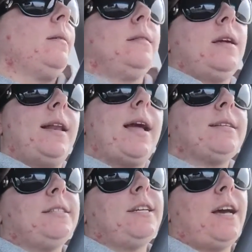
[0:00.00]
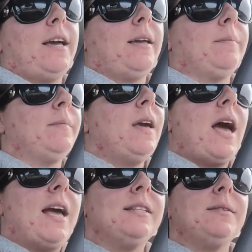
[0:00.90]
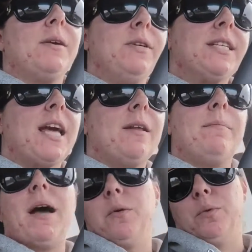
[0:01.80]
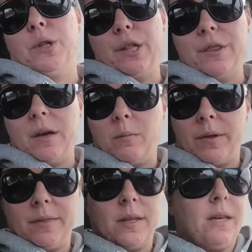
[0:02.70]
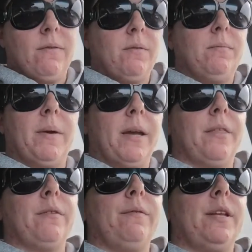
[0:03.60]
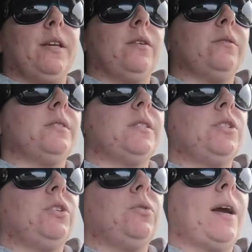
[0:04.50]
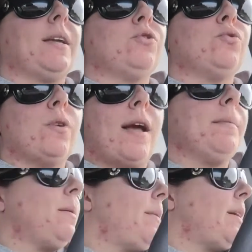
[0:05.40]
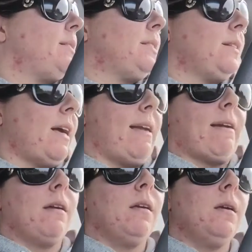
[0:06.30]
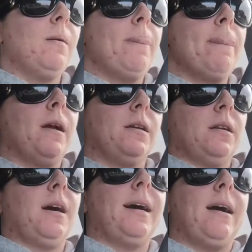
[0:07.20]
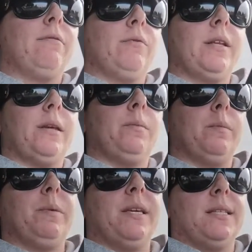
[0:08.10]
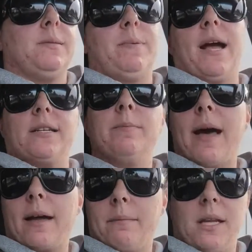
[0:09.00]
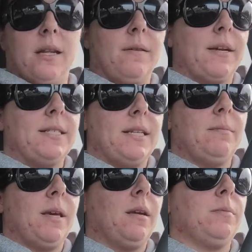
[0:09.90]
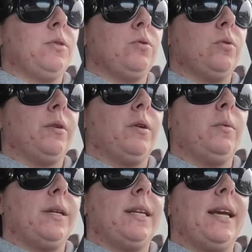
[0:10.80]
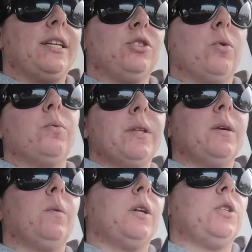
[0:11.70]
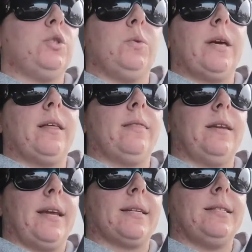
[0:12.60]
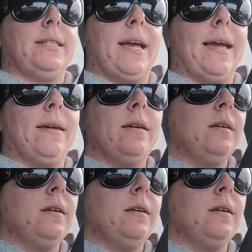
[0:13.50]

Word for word: the next time, that's always kind of my rule of thumb with even my other videos too. I try my best to like not have really repeats back to back, meaning if I did a makeup tutorial one day, I don't really want to do that the next day